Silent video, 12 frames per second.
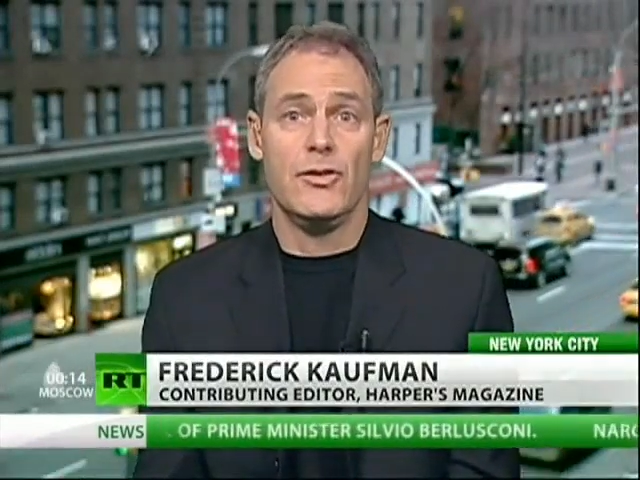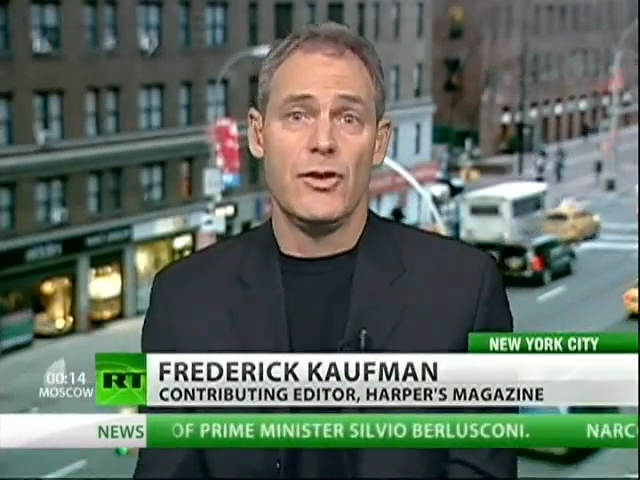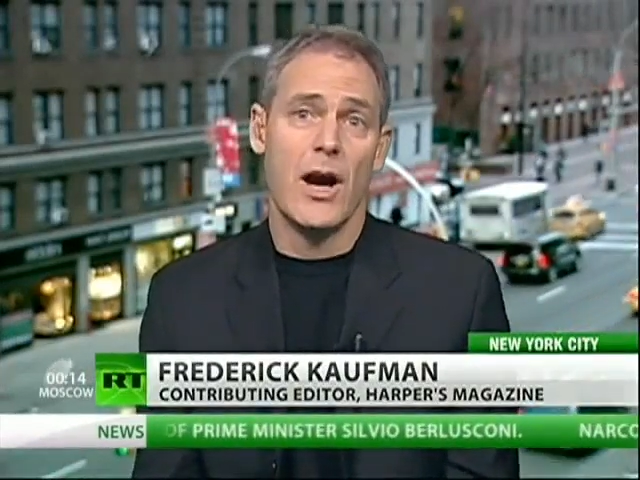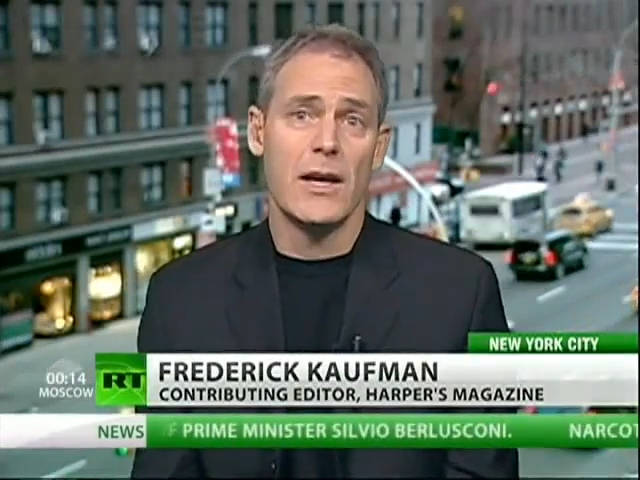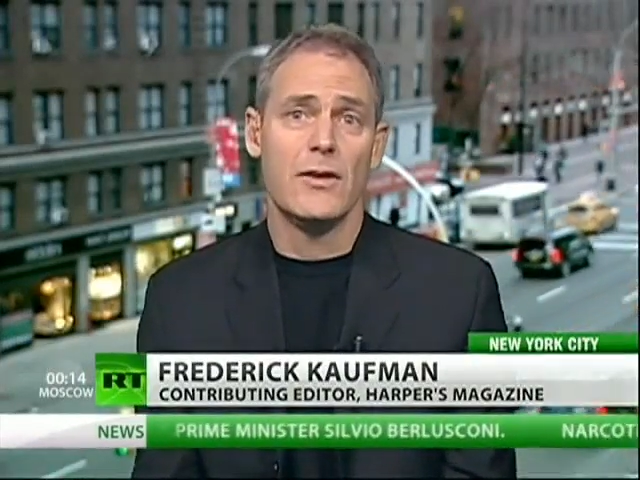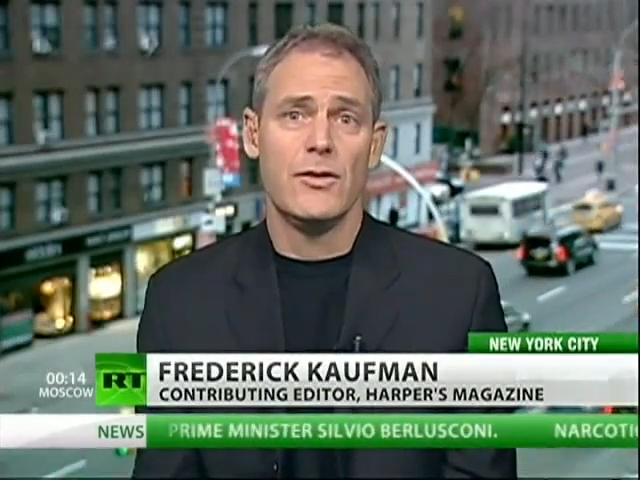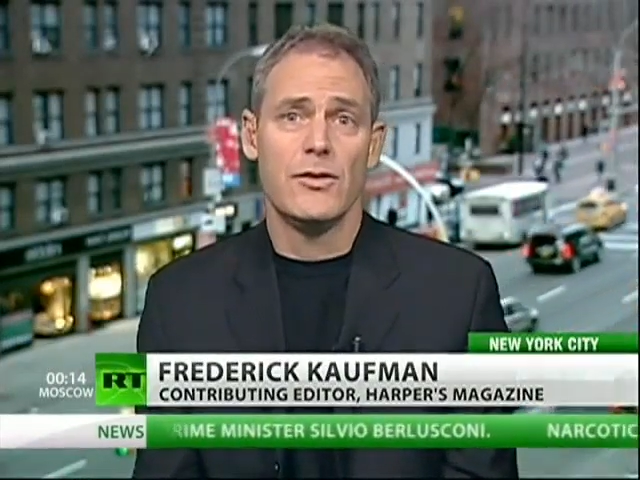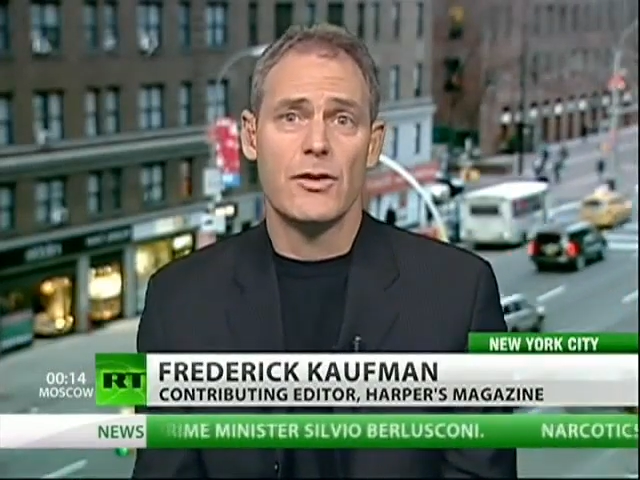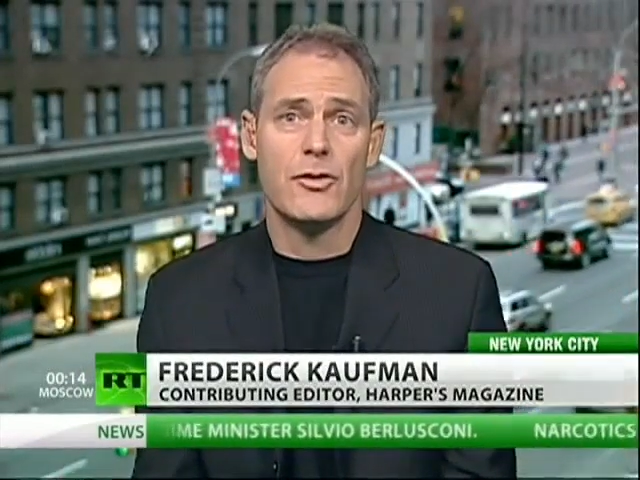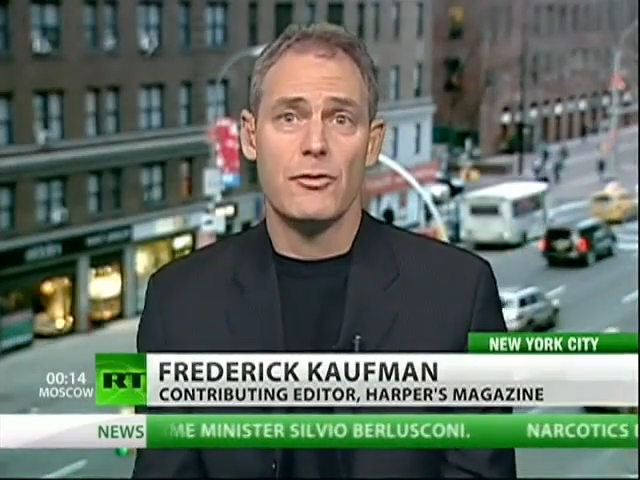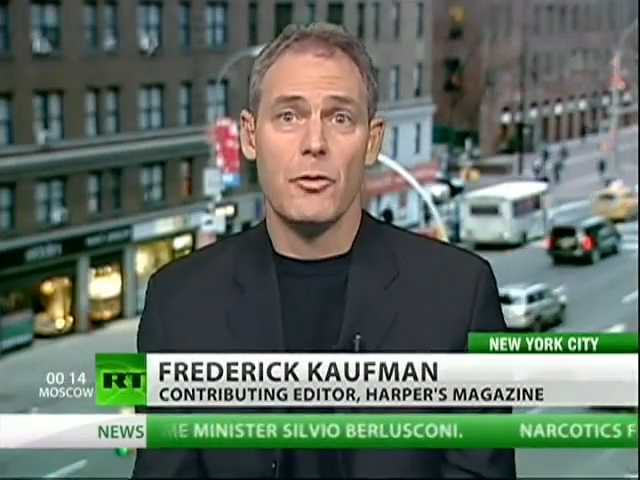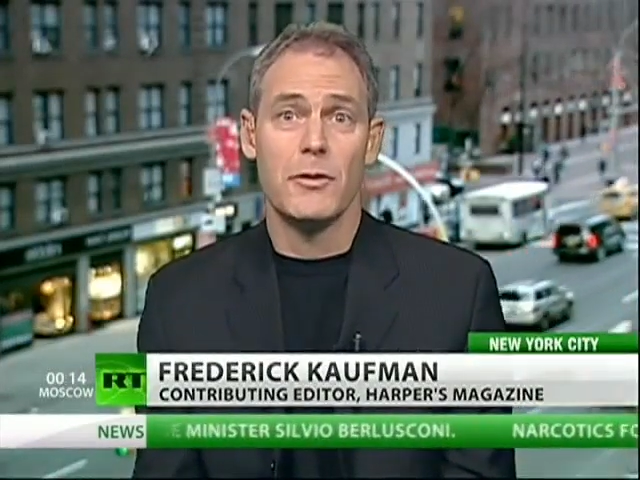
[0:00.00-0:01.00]
giants is
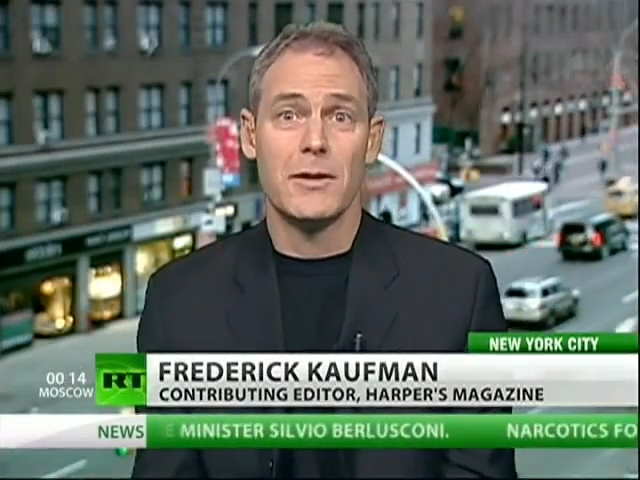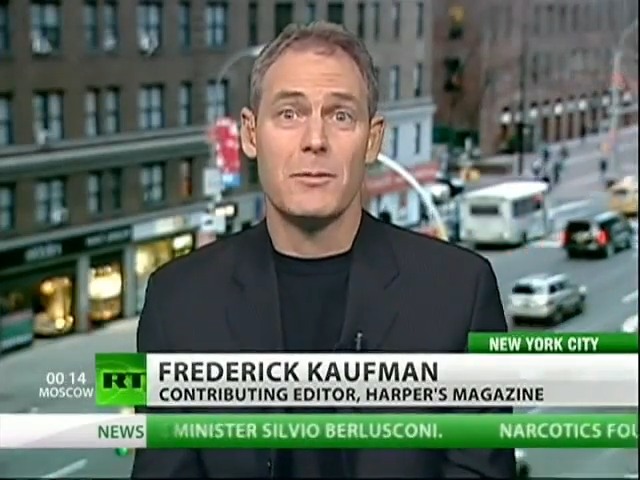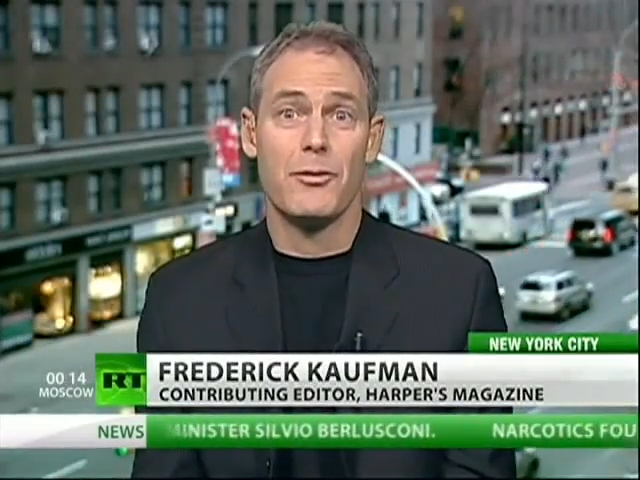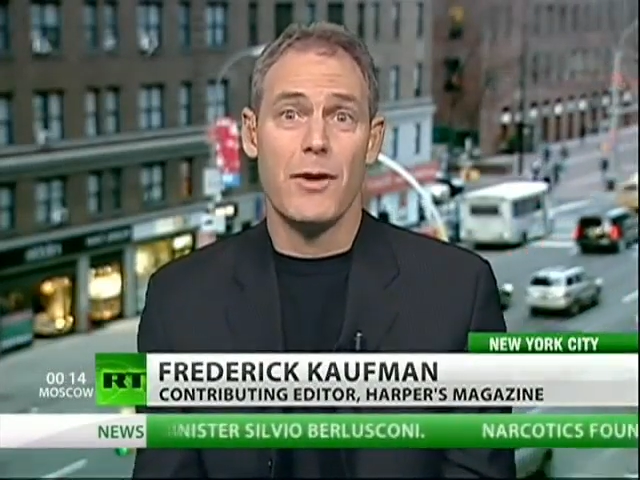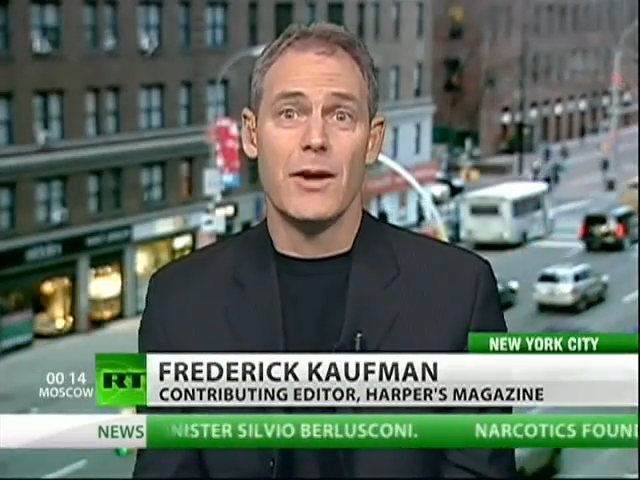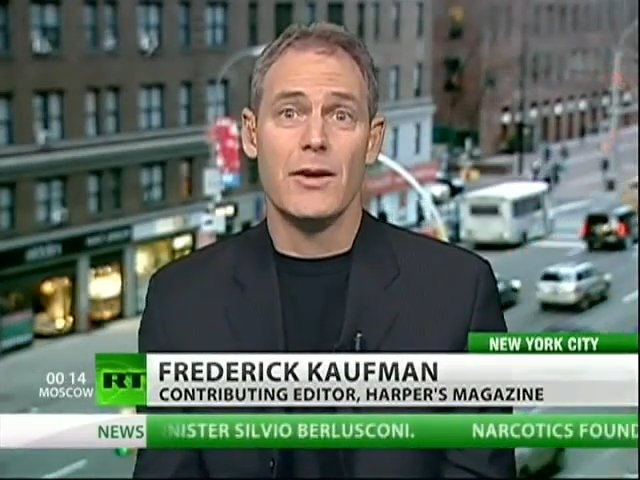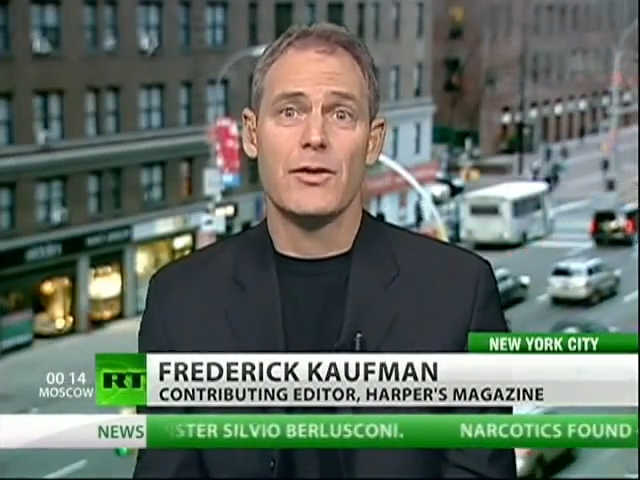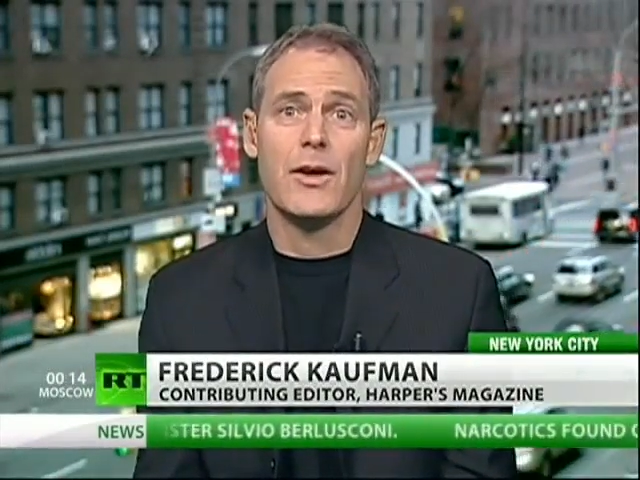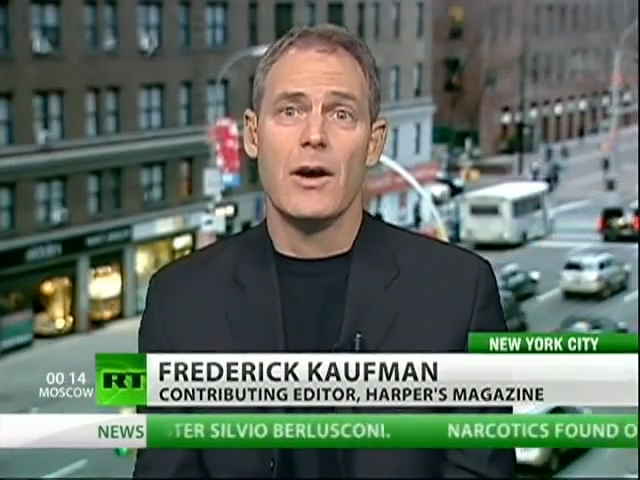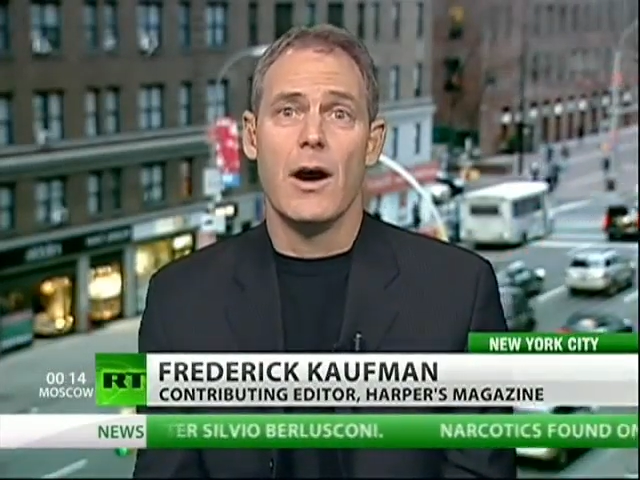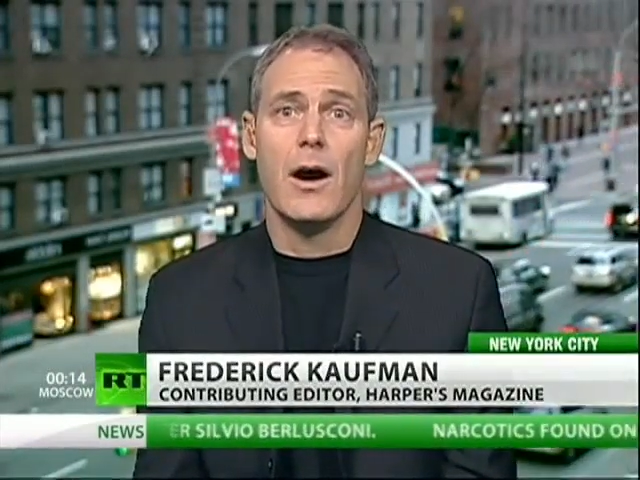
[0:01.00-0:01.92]
controlling the price